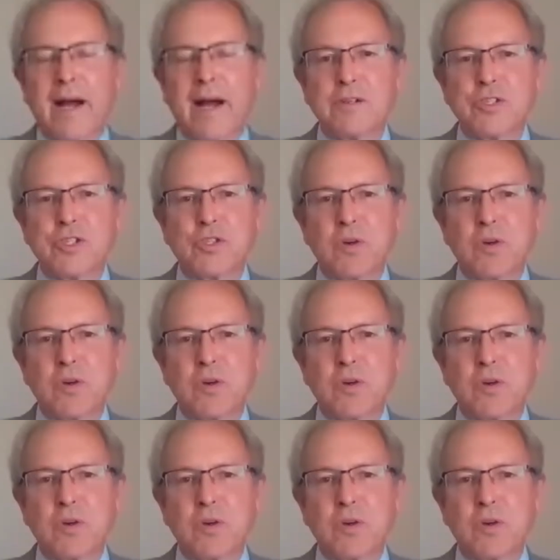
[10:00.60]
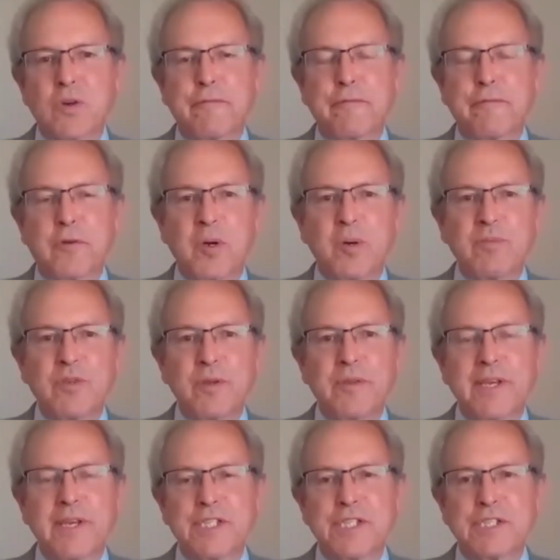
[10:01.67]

strong, how firm do you think